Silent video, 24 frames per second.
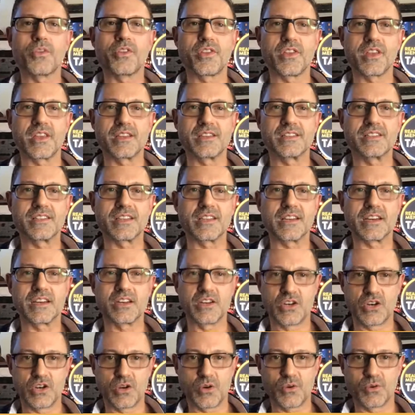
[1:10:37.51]
things that it
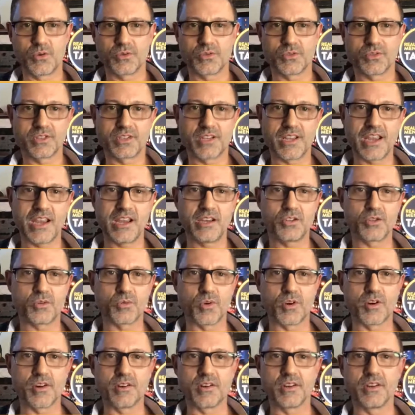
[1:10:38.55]
knows, the H
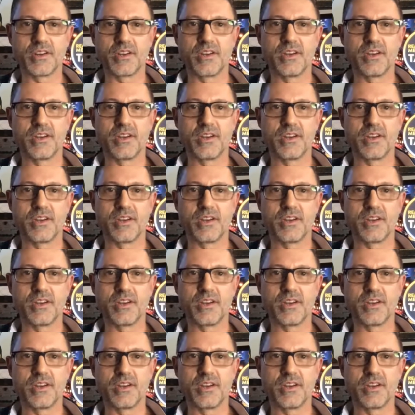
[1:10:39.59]
word,